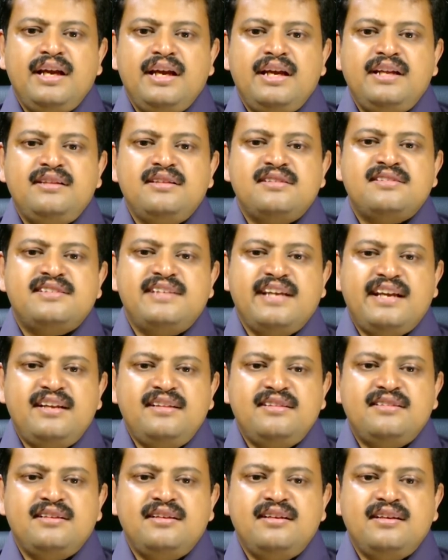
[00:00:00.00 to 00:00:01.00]
In the
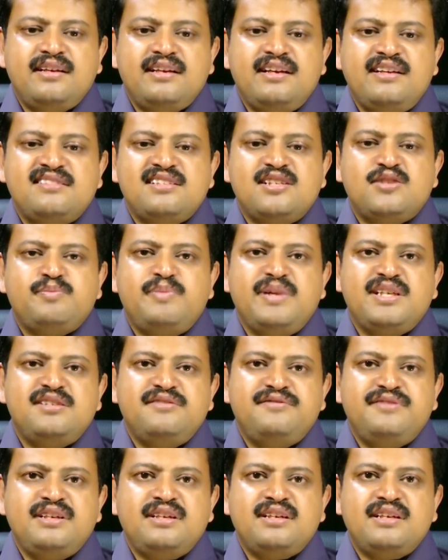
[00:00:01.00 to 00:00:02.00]
second Tilak case, a
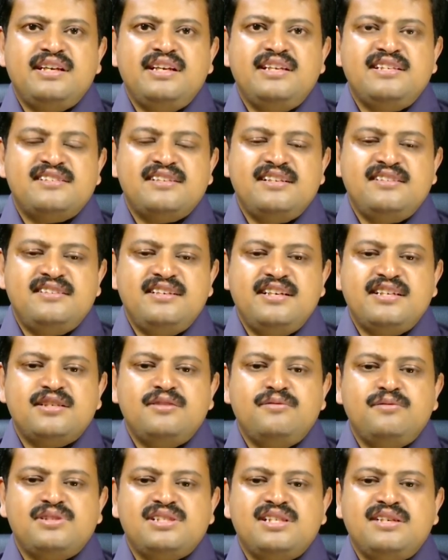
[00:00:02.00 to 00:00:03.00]
specific
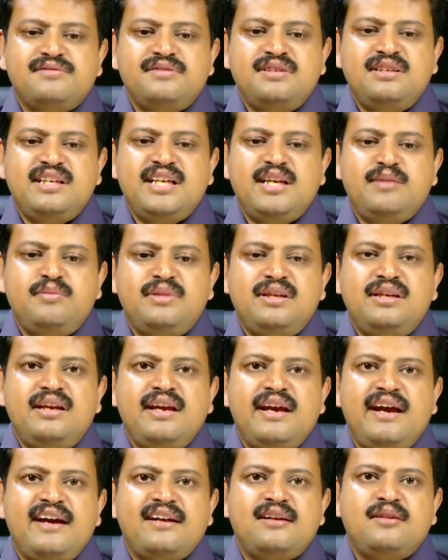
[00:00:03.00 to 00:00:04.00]
instantiation was given, namely
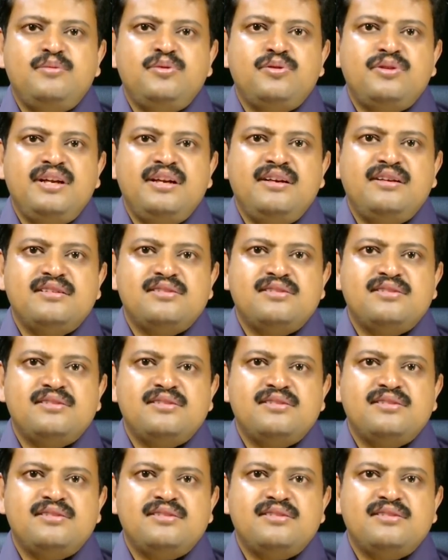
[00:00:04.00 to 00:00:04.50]
attributing